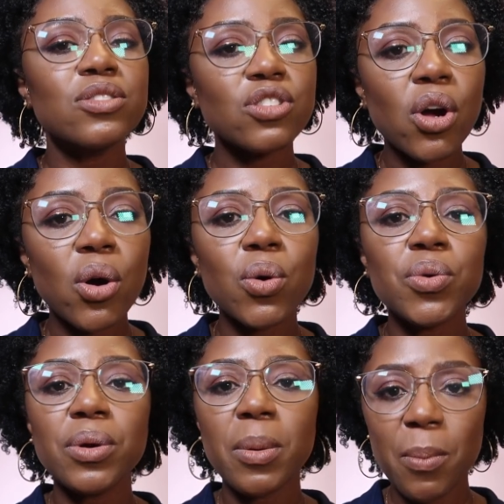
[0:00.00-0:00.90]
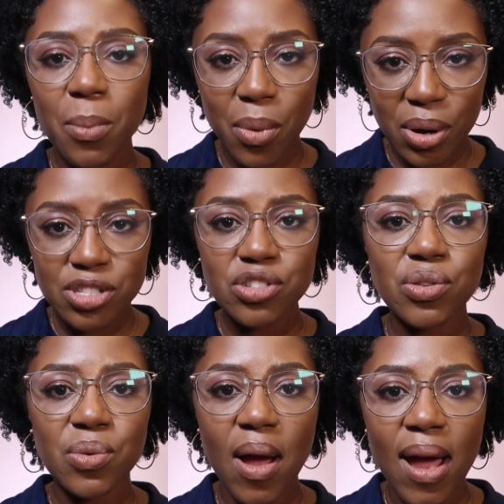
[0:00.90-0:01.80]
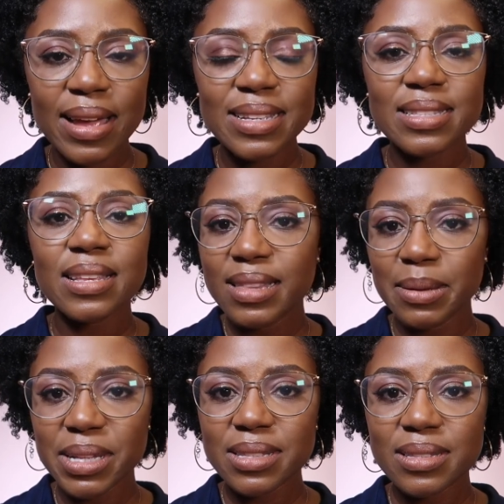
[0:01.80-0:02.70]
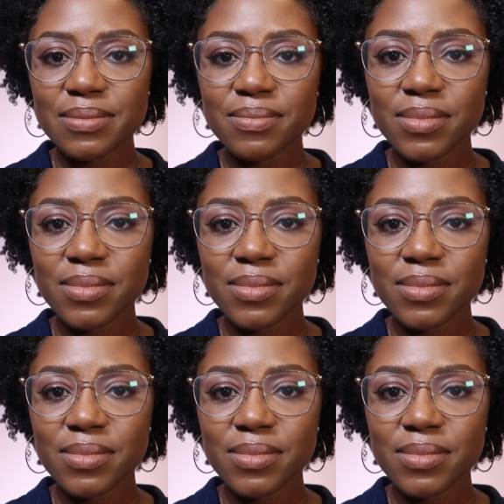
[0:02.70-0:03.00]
tone, moisturize limits.